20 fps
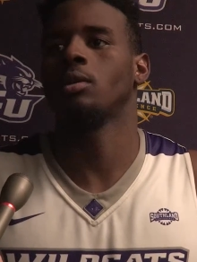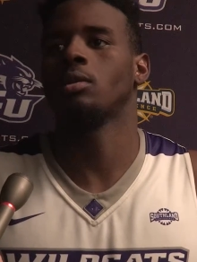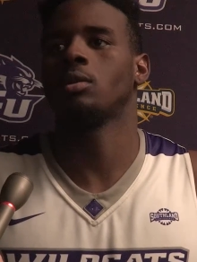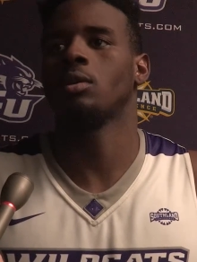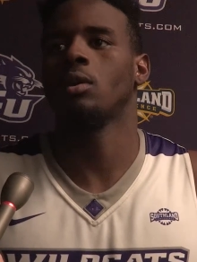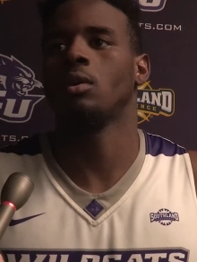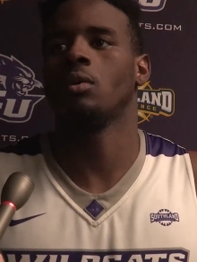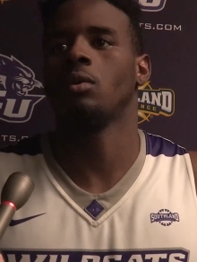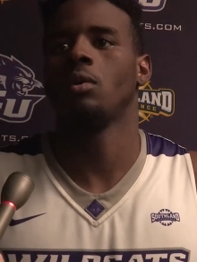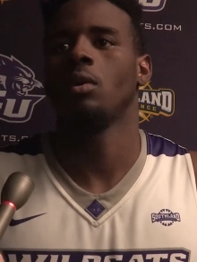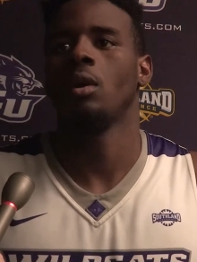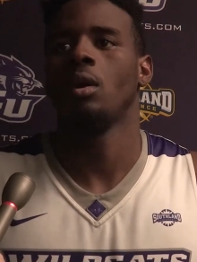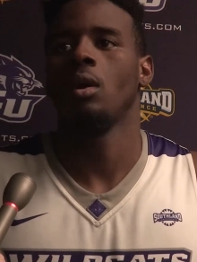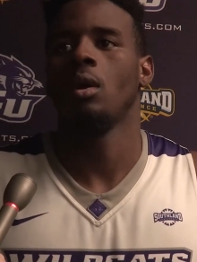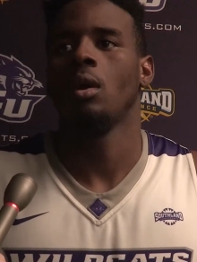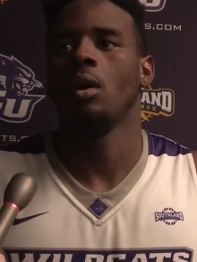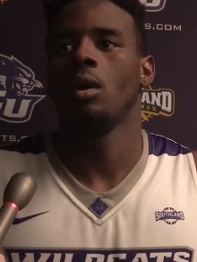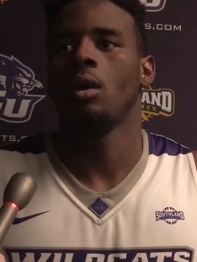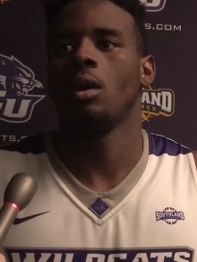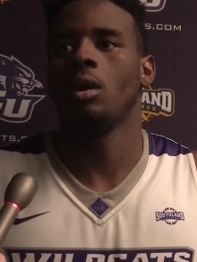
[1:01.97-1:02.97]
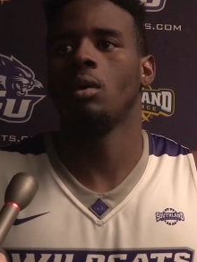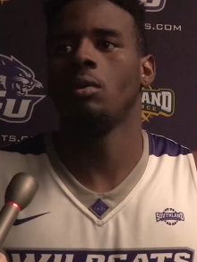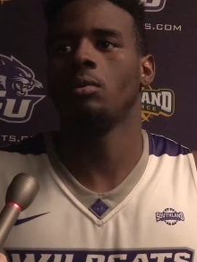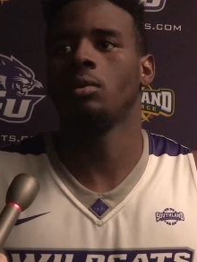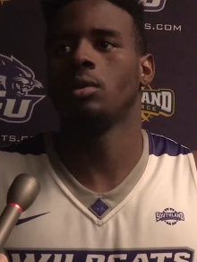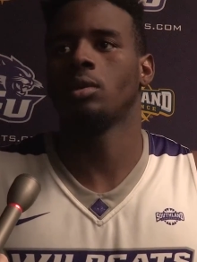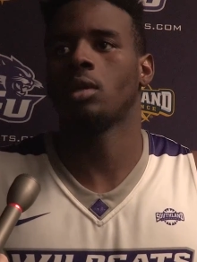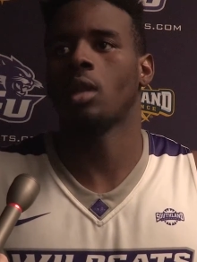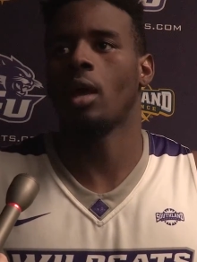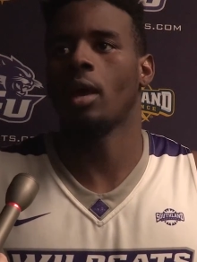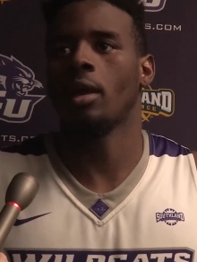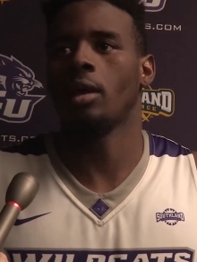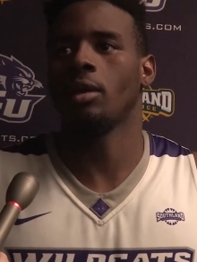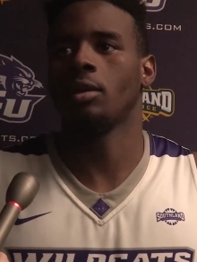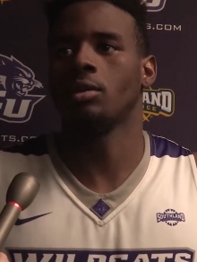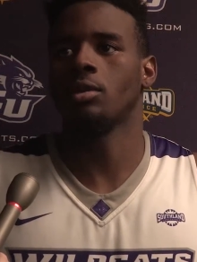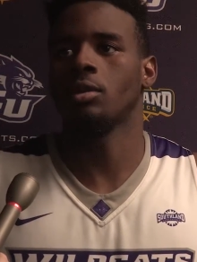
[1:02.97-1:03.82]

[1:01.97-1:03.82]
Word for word: so it was like